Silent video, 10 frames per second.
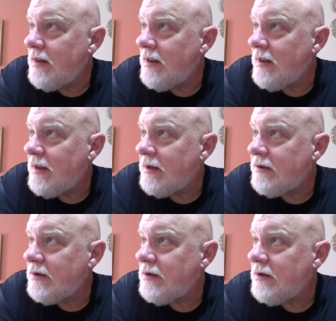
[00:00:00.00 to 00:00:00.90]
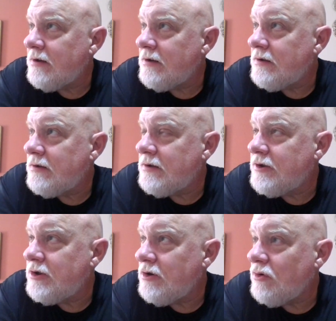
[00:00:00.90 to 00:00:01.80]
it
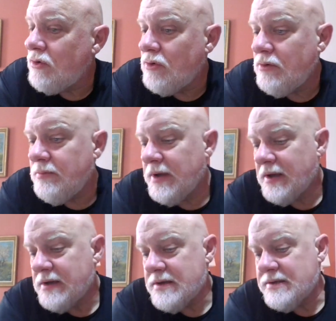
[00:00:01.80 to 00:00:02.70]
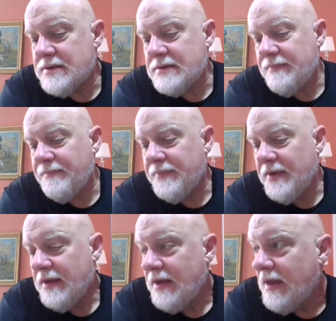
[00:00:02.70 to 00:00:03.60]
too, because
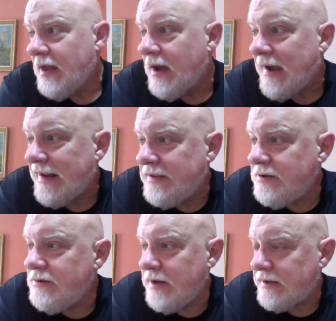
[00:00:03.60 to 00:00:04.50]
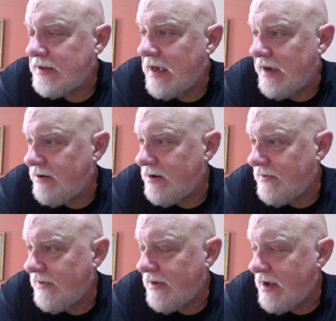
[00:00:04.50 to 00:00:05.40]
I do get tired
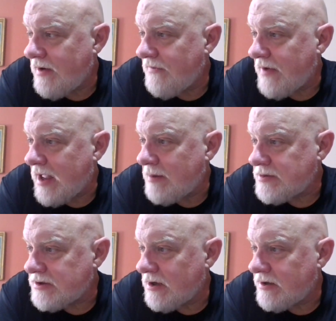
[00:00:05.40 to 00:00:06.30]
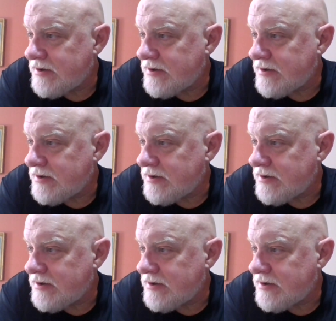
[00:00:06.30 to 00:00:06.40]
of Amazon